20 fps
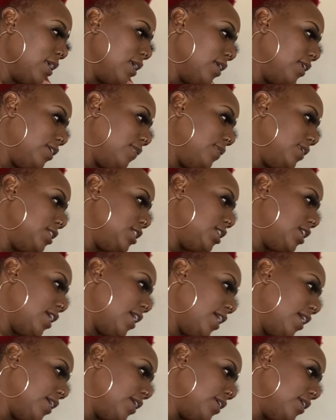Let me
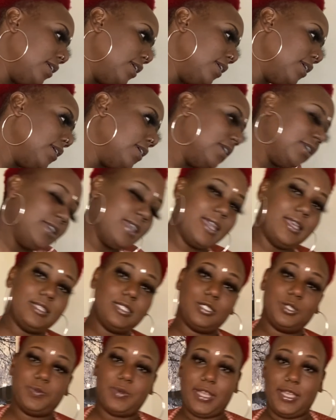check.
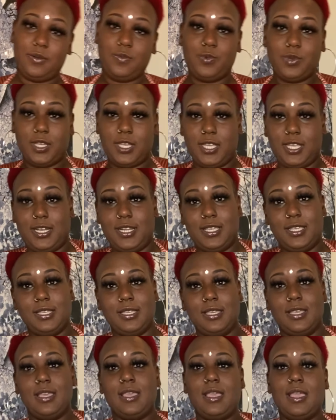Yes, red wood.
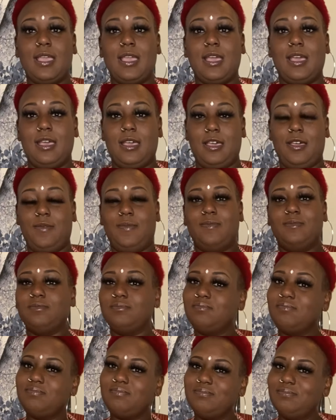Um,
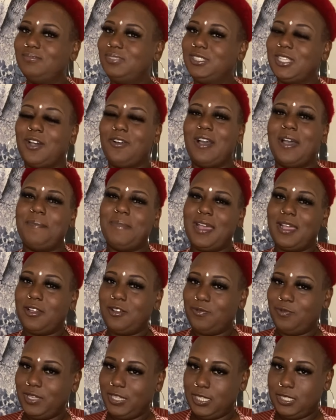so I'm not going
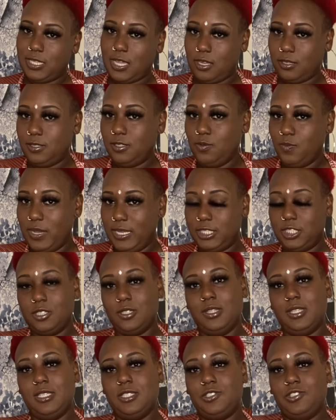to really talk too much on
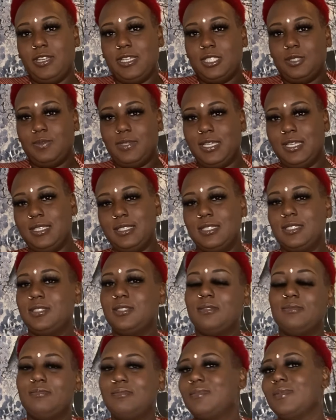this dress because
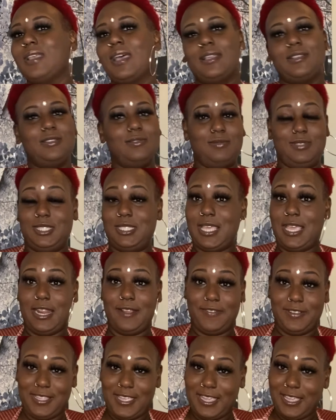I said
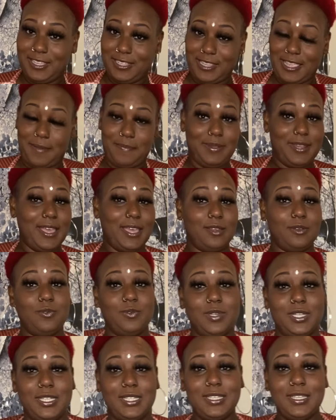everything on that black
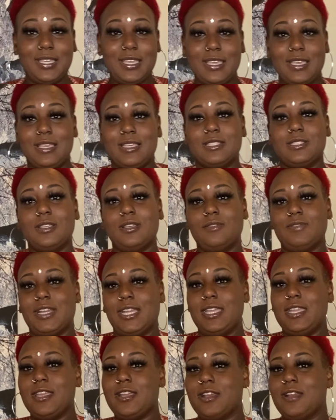one. So right
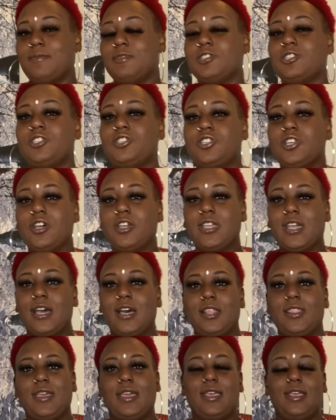here, I'm going to just show y'all
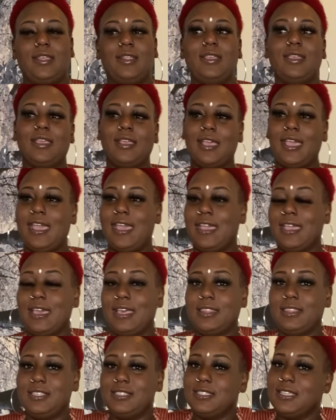that I
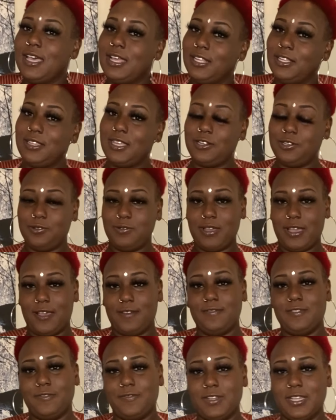got this color. They do have
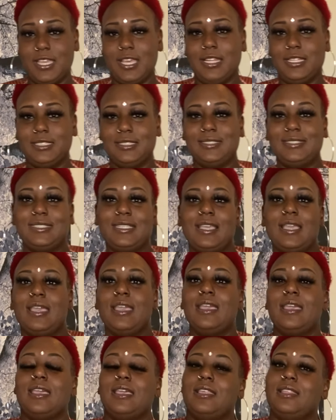different colors.
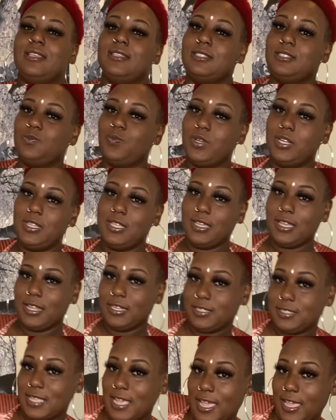And this is one of the
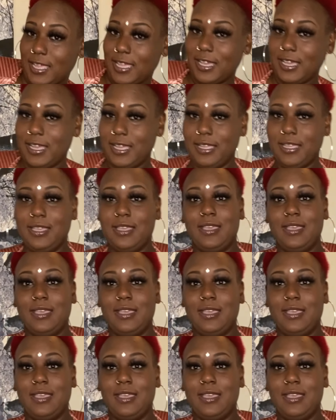colors I had got